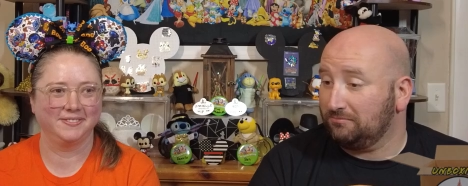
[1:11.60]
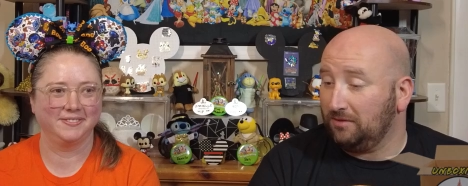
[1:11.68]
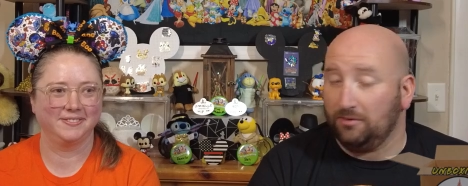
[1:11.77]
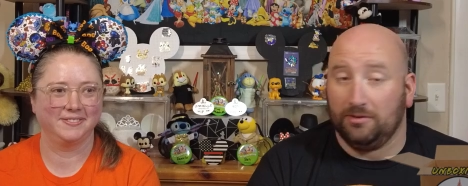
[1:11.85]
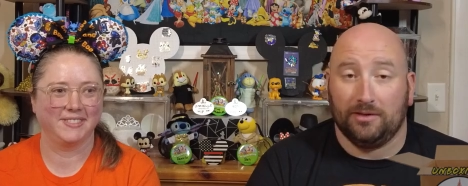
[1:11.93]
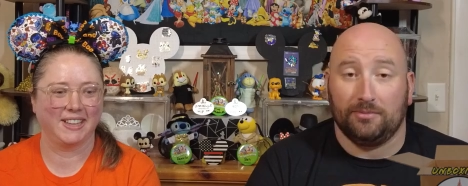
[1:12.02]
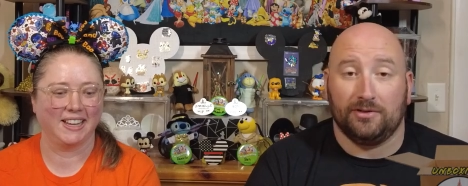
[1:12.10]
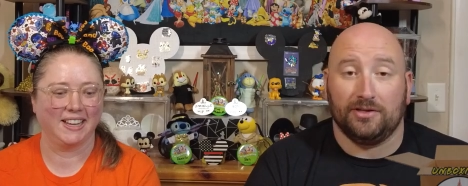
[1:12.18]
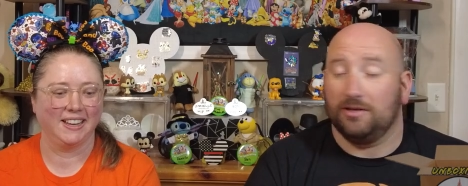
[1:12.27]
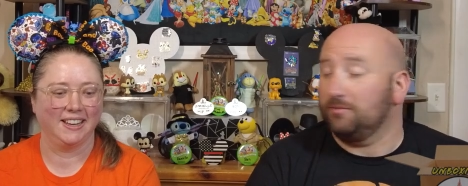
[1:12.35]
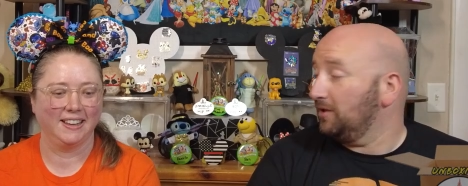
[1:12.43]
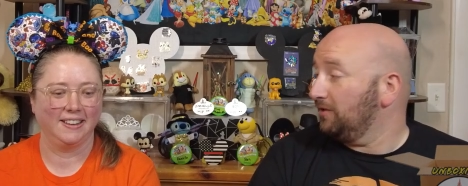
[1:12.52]
Speaker 1: how do I
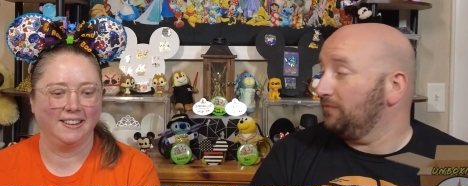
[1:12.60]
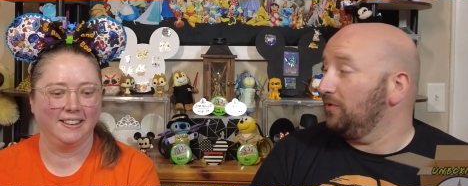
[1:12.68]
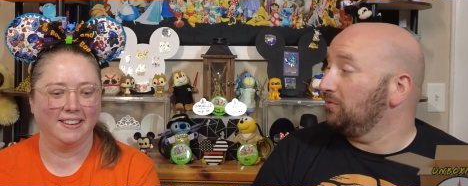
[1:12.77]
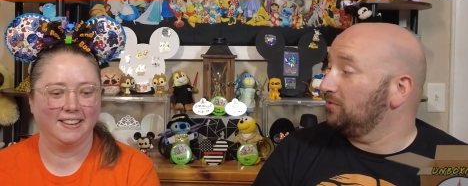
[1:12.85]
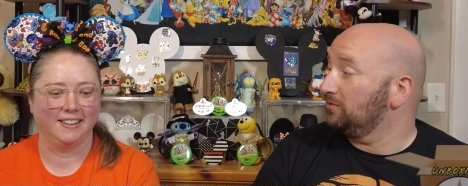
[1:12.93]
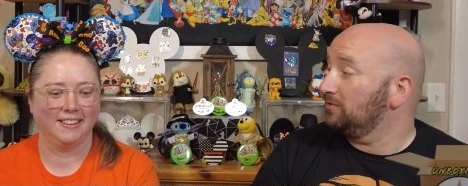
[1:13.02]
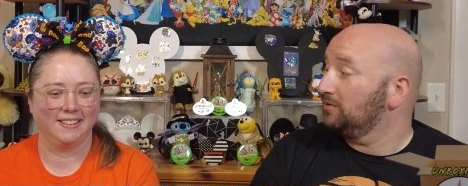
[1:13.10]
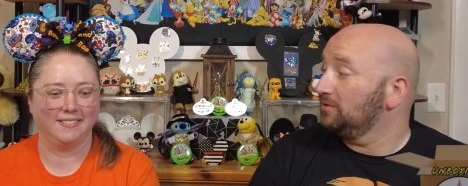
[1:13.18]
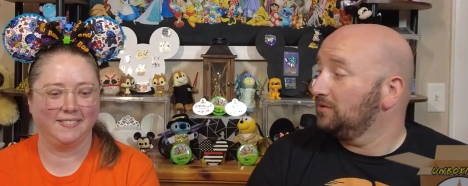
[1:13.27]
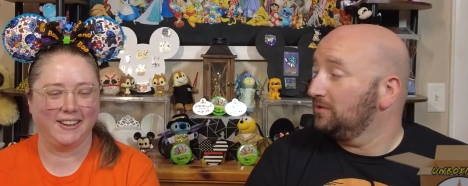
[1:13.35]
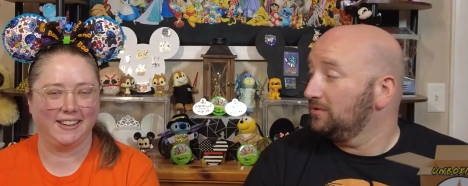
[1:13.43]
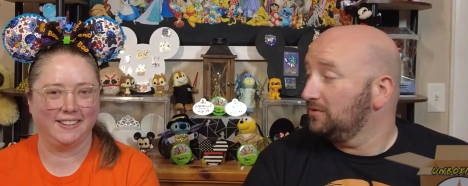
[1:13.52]
communicate without a phone?
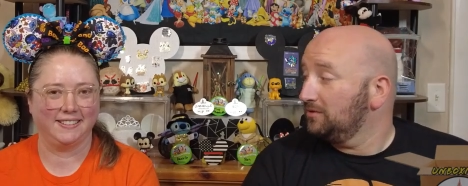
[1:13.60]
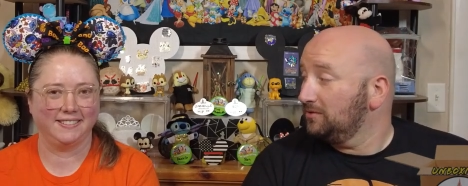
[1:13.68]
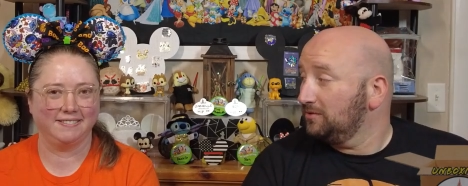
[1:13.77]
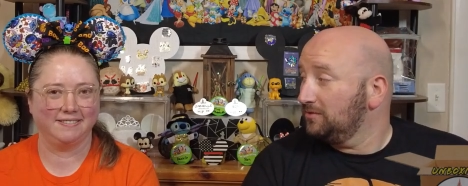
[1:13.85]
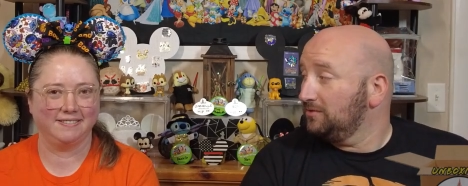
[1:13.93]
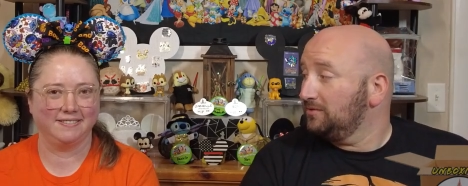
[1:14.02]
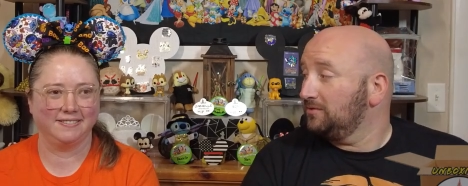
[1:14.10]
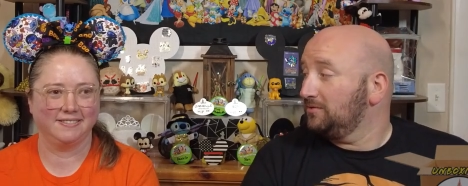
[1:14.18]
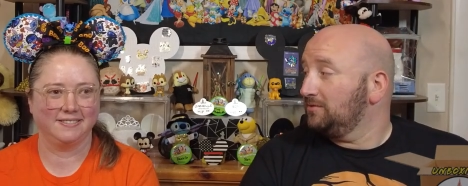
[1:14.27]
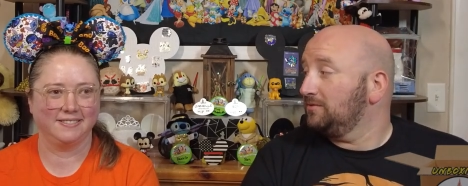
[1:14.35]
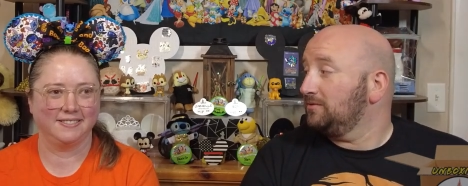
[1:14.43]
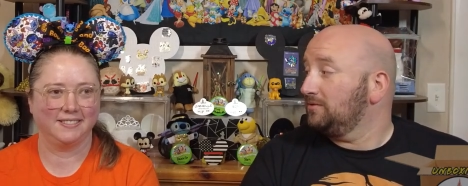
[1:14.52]
Speaker 2: Well,
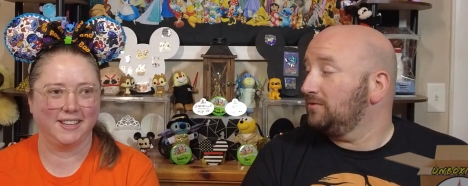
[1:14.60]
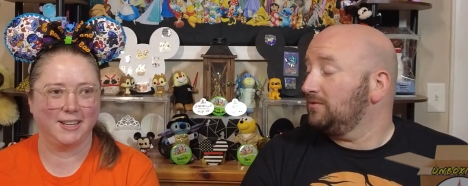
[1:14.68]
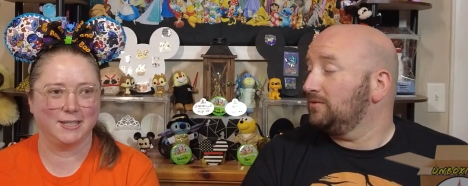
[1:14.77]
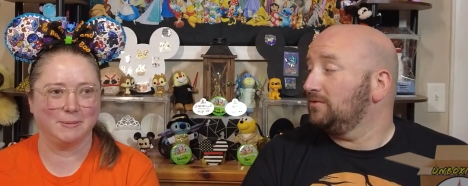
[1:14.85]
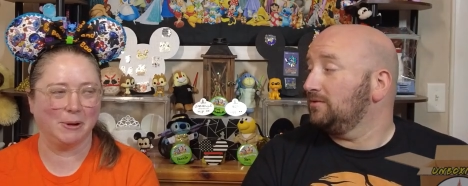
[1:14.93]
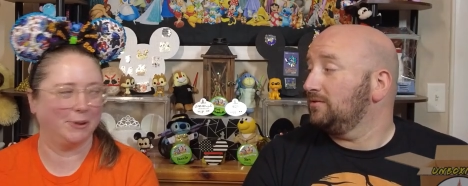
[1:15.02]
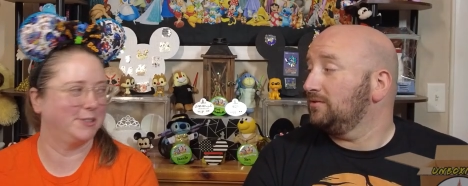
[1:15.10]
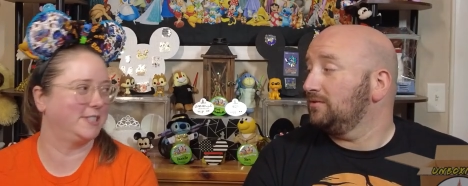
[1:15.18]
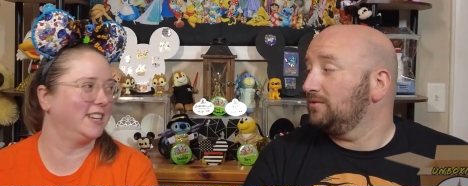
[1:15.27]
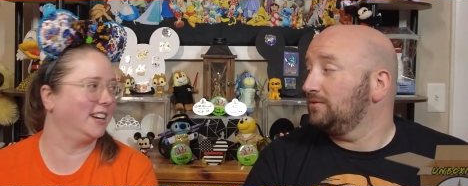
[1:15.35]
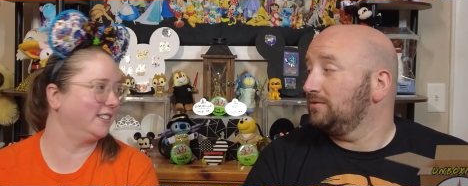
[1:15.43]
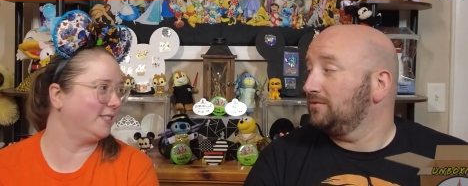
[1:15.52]
smoke
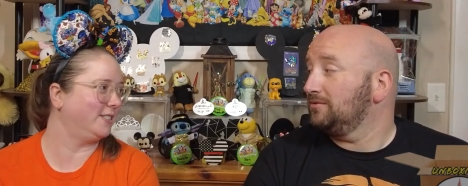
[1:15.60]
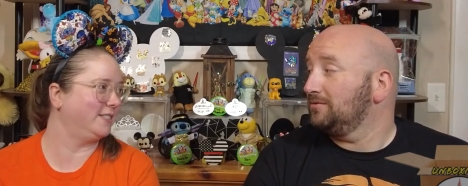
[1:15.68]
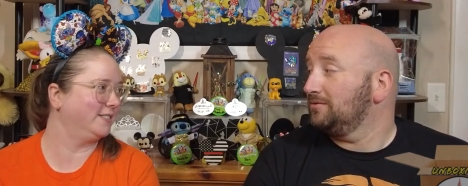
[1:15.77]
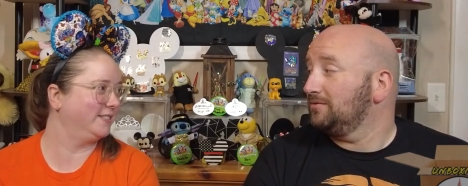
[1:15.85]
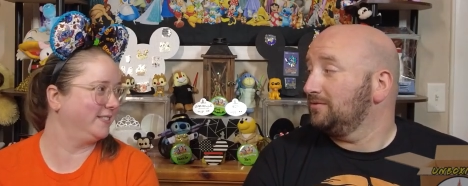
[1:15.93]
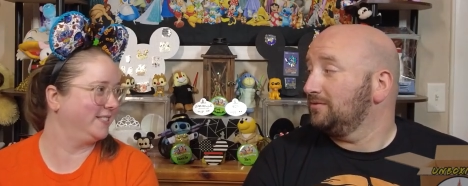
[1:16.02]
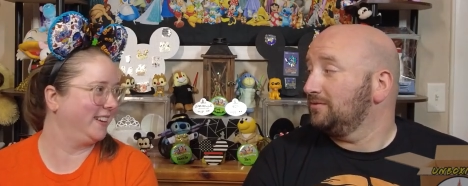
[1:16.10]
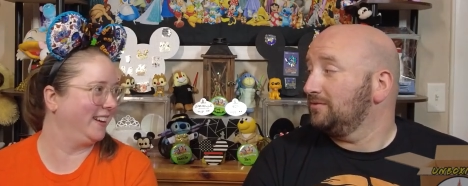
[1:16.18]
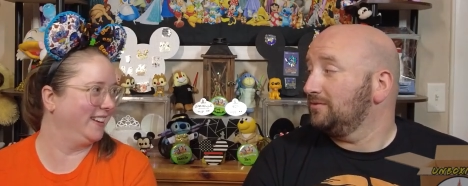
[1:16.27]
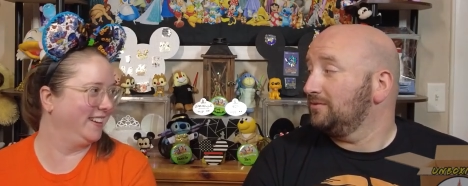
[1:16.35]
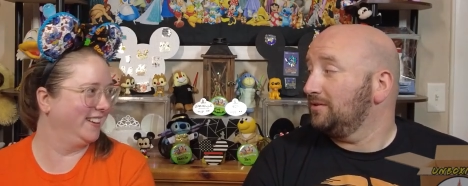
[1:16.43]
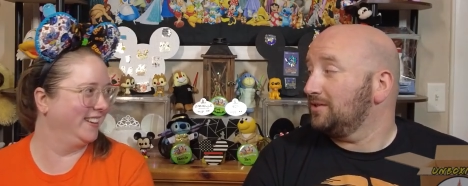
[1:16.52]
signal.
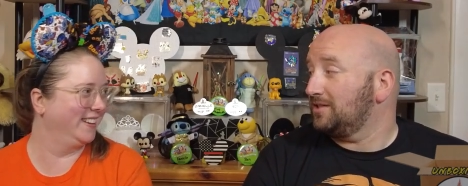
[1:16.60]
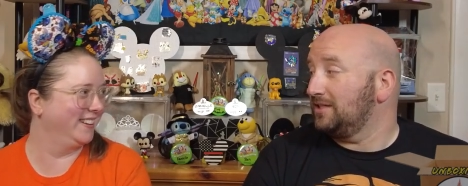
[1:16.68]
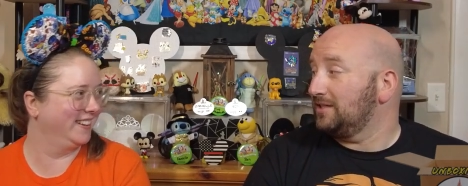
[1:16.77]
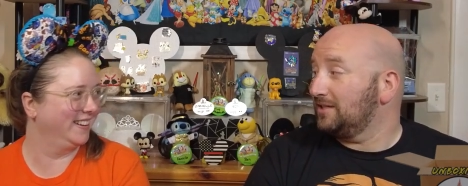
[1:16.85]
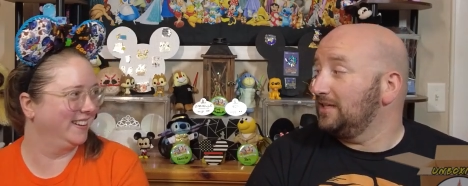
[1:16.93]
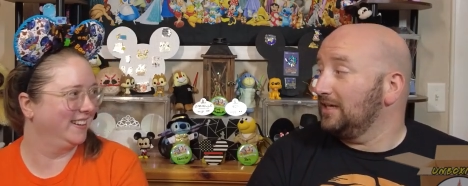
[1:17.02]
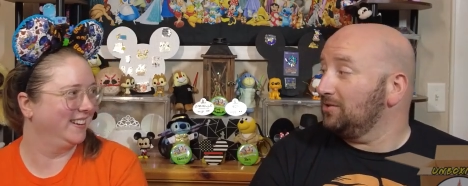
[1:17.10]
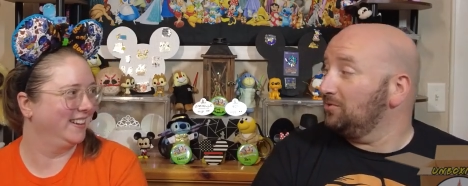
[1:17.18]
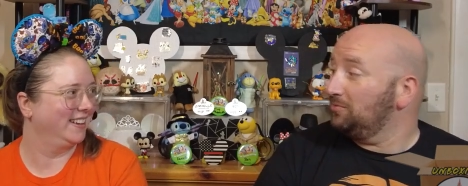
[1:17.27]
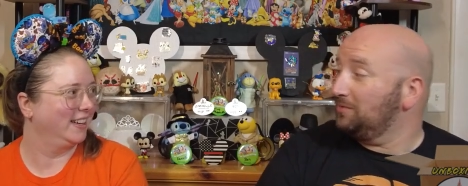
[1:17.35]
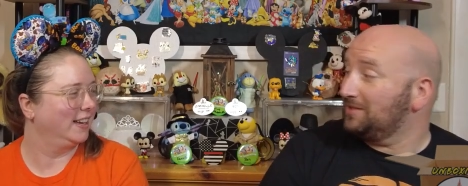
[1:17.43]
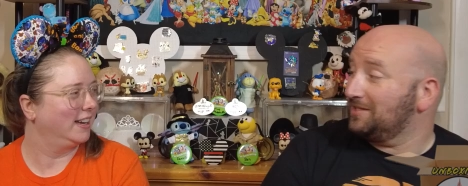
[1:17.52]

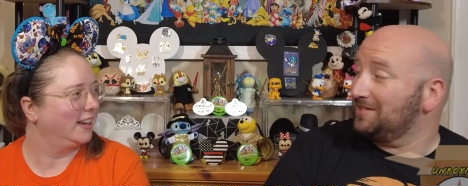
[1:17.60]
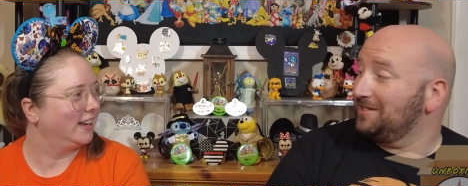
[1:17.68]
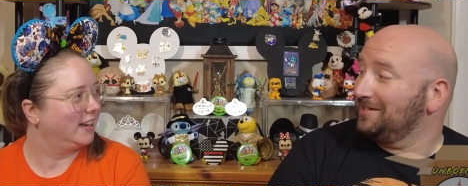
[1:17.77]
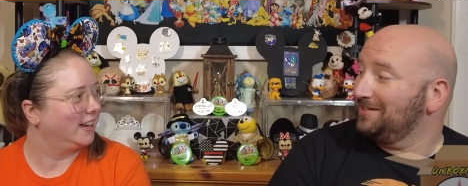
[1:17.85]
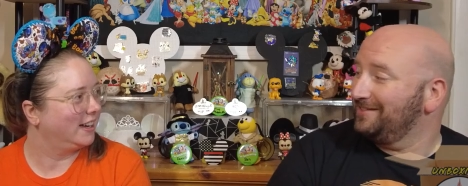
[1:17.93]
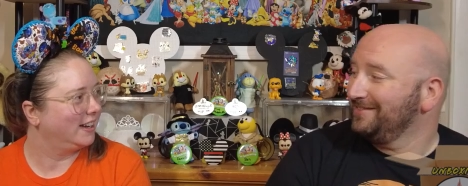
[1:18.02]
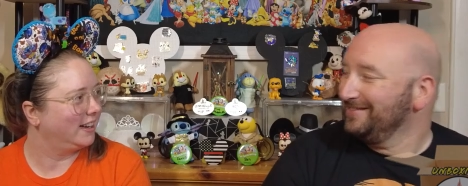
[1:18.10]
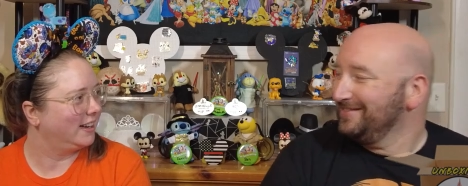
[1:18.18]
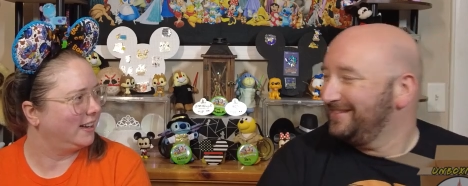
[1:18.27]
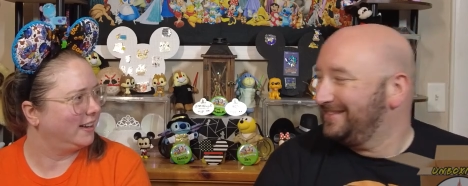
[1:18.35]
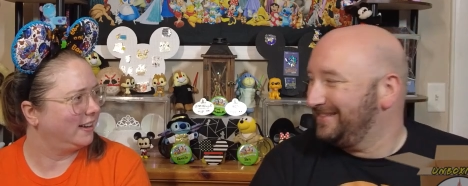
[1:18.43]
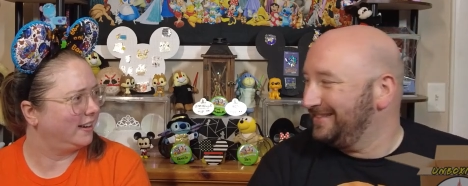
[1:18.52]
Speaker 1: signal? What's a
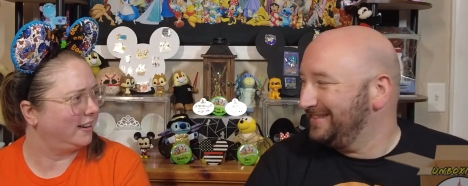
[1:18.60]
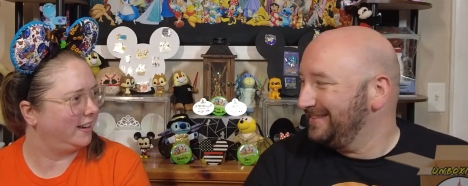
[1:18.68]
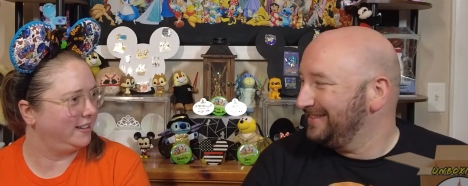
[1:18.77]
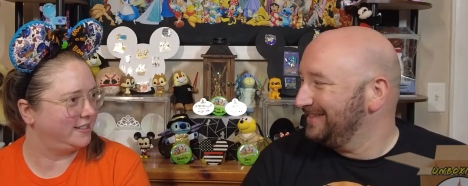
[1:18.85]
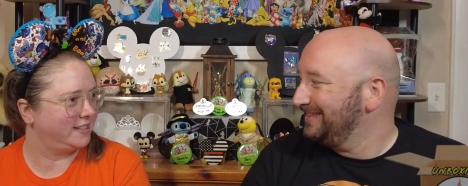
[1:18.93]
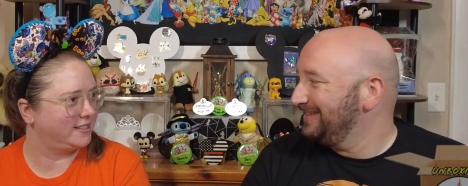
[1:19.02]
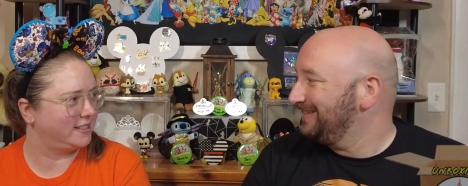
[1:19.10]
sig-
Speaker 2: I said